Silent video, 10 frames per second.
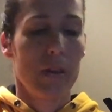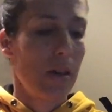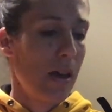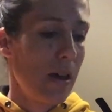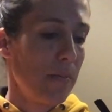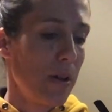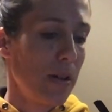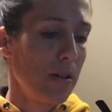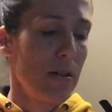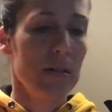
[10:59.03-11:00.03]
A
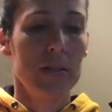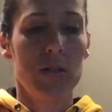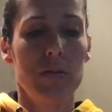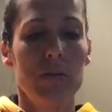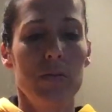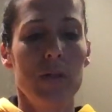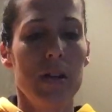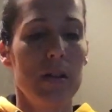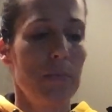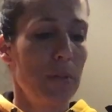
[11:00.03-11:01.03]
minor to
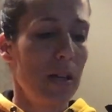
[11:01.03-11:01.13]
a B,